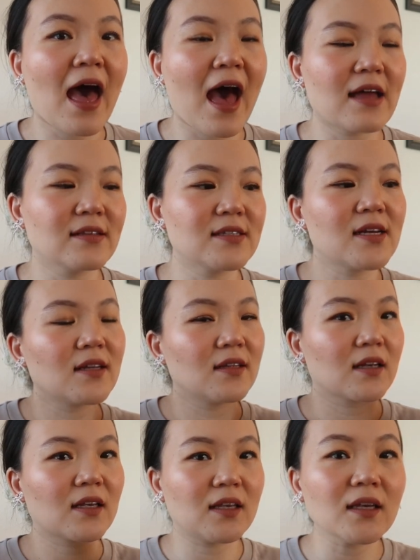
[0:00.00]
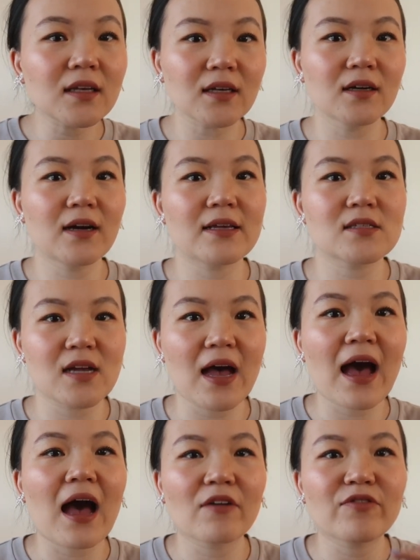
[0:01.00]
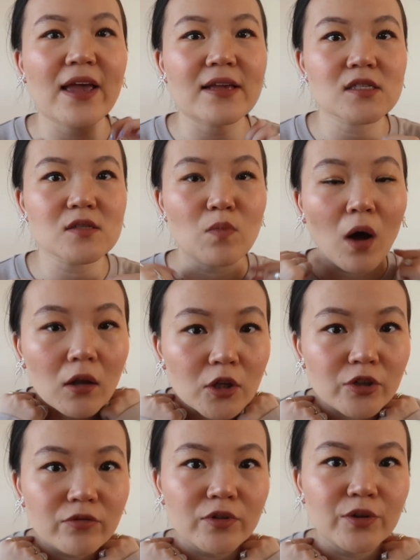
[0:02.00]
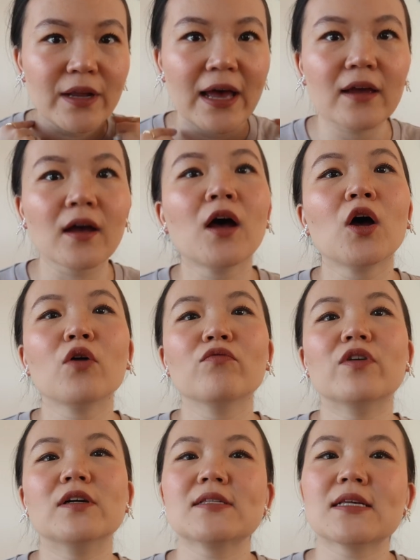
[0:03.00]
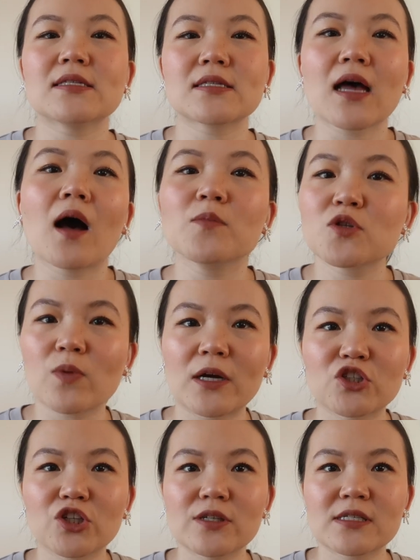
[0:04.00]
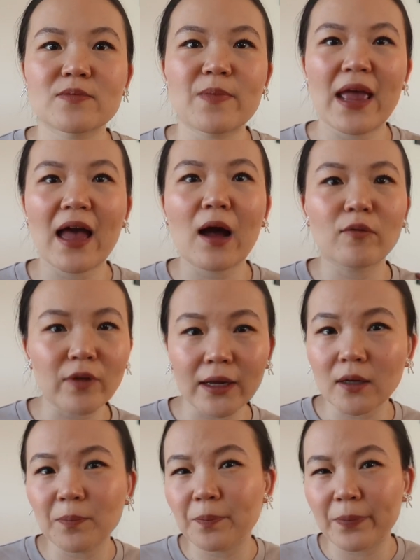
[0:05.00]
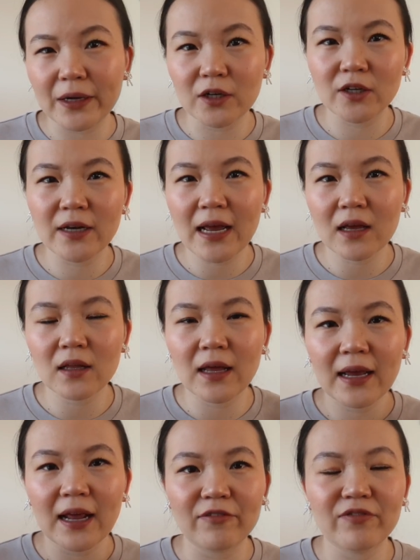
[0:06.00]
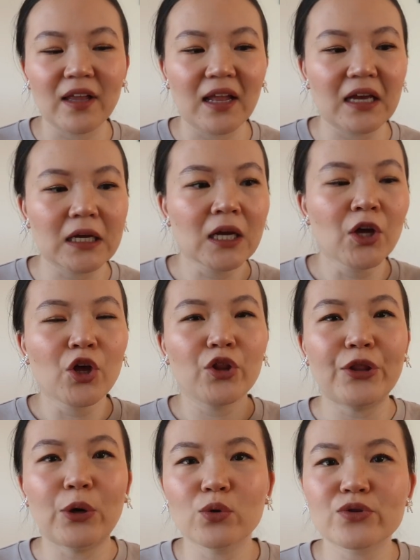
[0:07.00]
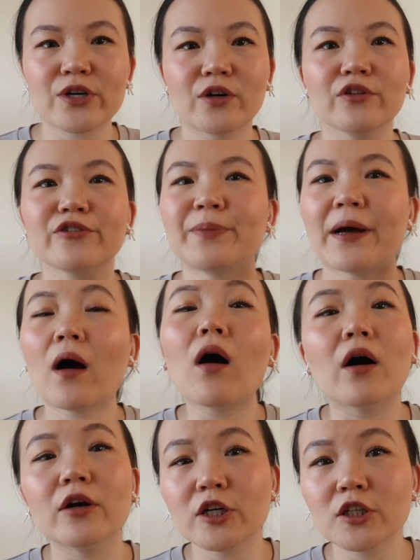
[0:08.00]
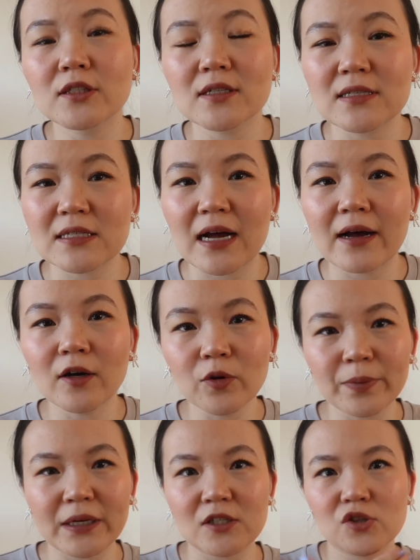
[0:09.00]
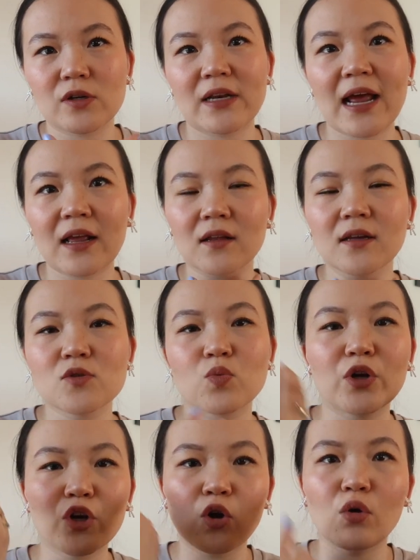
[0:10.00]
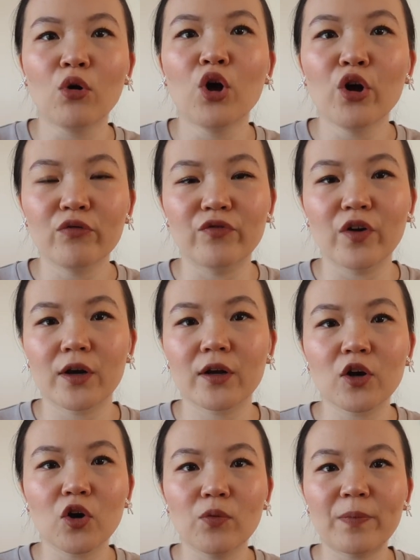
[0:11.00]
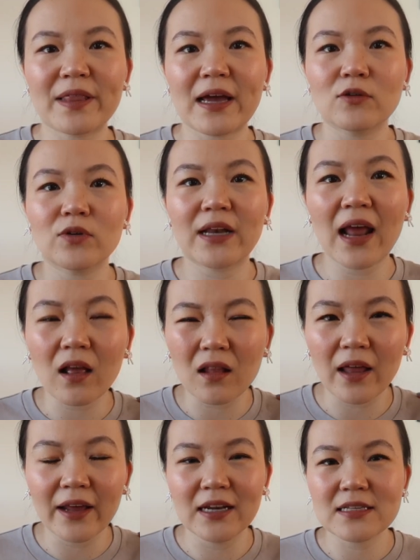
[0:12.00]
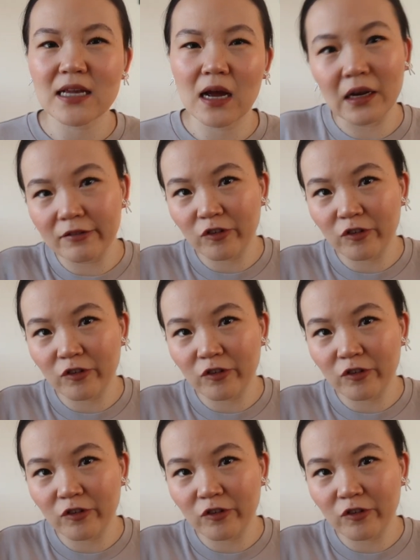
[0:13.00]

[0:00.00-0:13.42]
and the key here is to have a smaller crew neck versus some sweatshirts may have like bigger neckline, I feel like those are a little bit harder to style because your necklace would go vertical, but then your neckline is kind